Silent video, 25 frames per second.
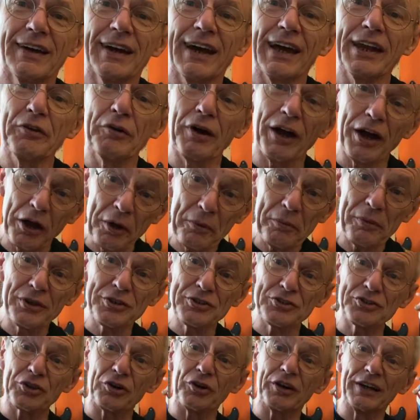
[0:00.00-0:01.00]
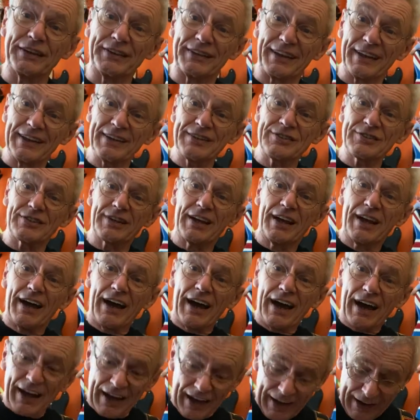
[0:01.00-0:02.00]
Anyway, I hope you enjoyed this.
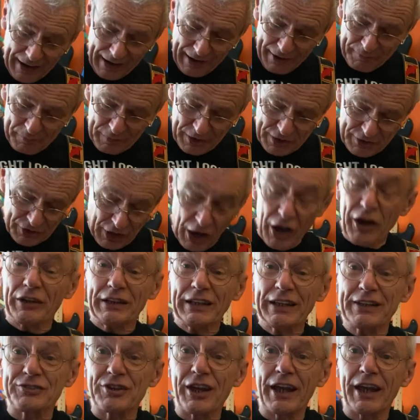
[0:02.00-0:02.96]
Um, it's hardly